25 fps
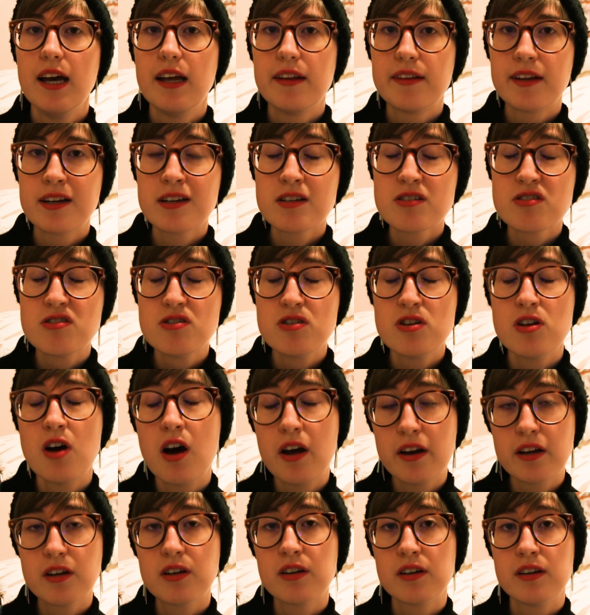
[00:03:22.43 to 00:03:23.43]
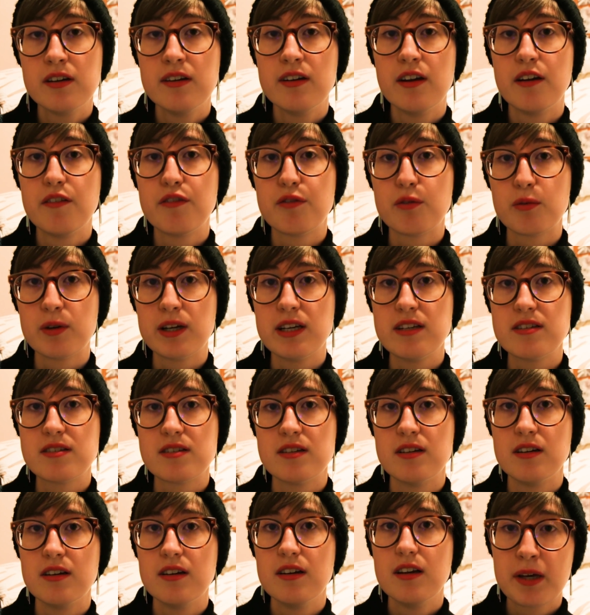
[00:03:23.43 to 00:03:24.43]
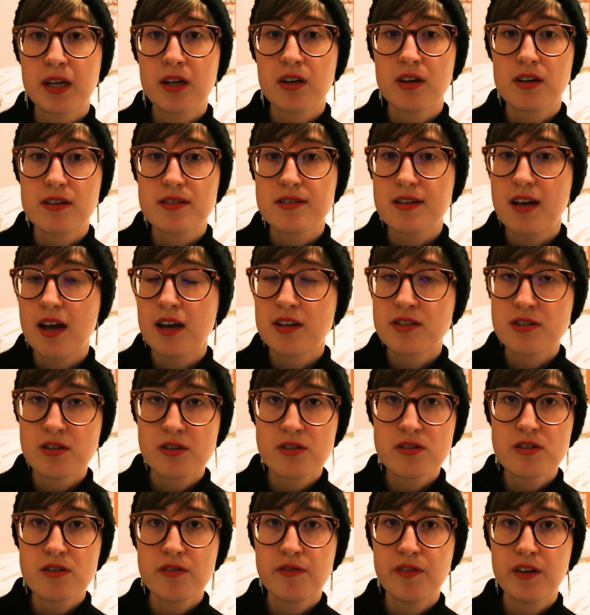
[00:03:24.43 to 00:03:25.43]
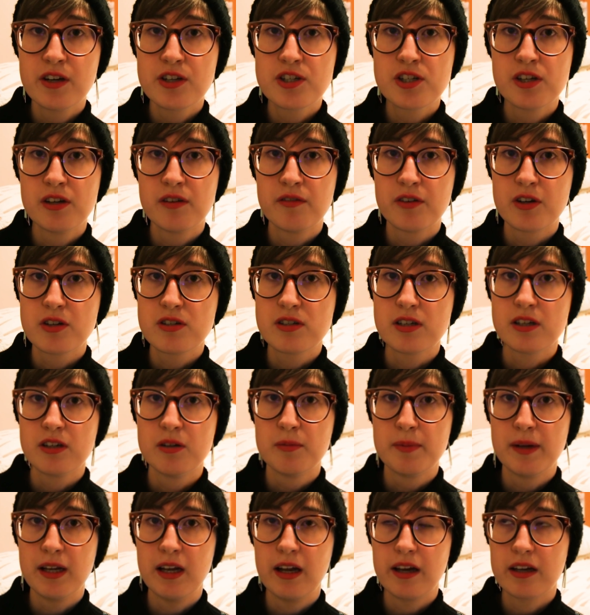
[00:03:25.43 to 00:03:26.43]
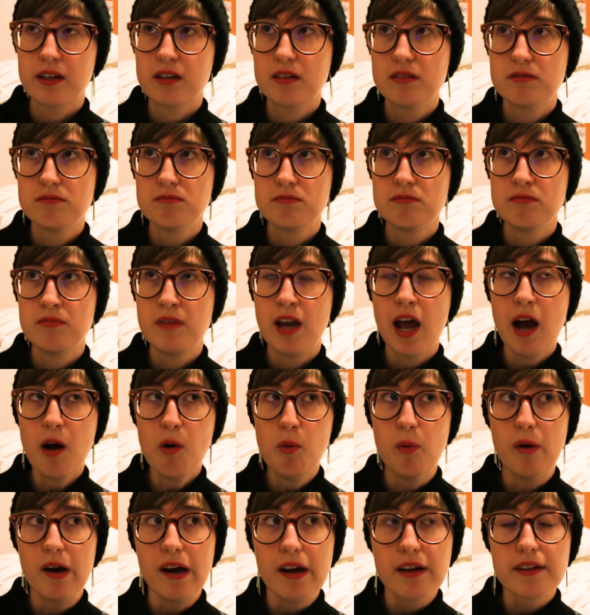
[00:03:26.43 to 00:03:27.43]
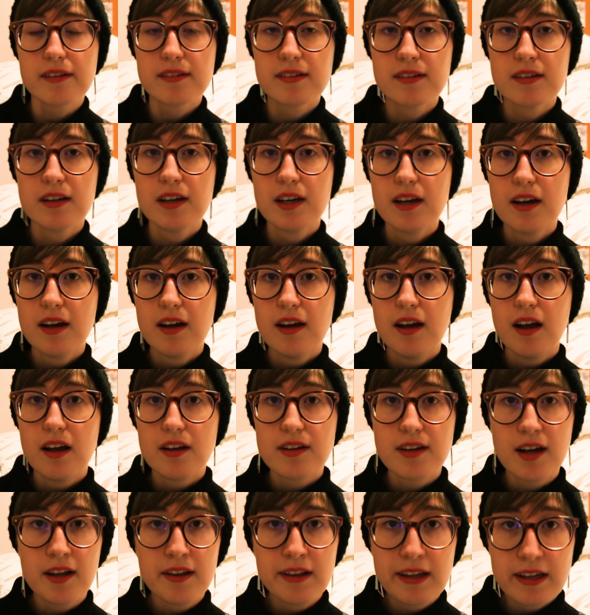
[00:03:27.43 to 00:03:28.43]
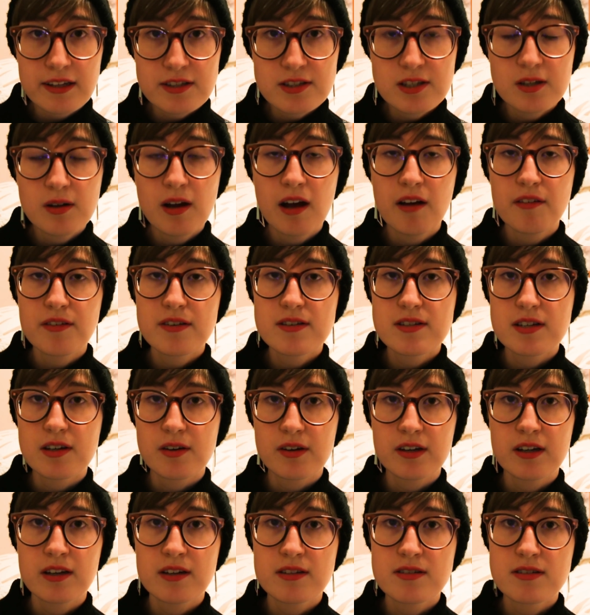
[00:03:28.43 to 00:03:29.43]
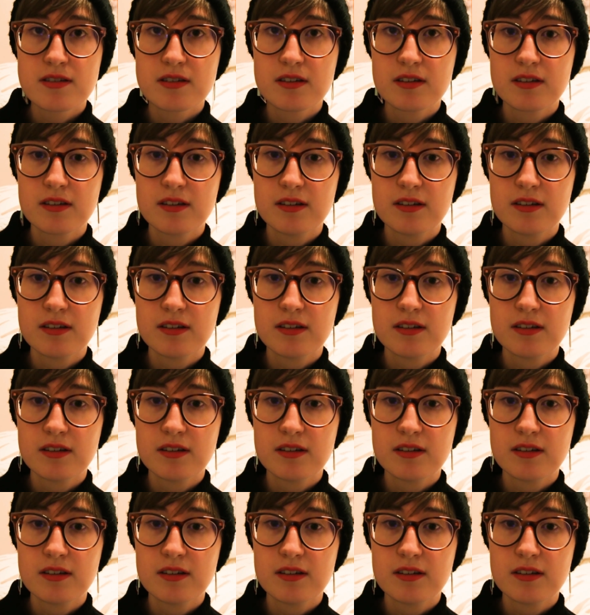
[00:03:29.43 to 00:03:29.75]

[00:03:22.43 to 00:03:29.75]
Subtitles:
That is not a good enough reason, because as soon as you finish university, you'll be like, now what? Unless you have a serious